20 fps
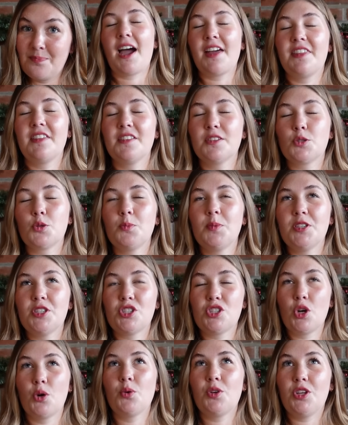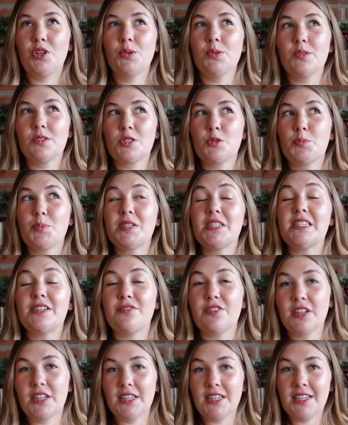I think this would be so cute,
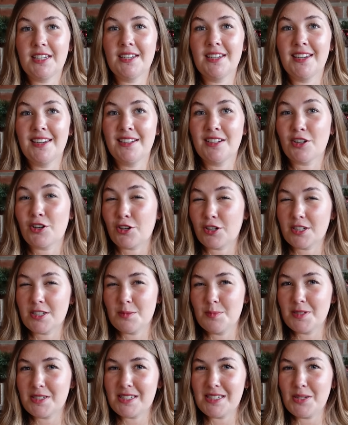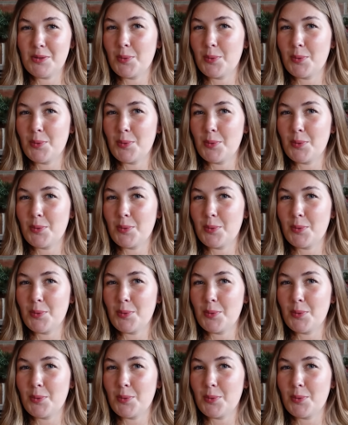specifically in a Christmassy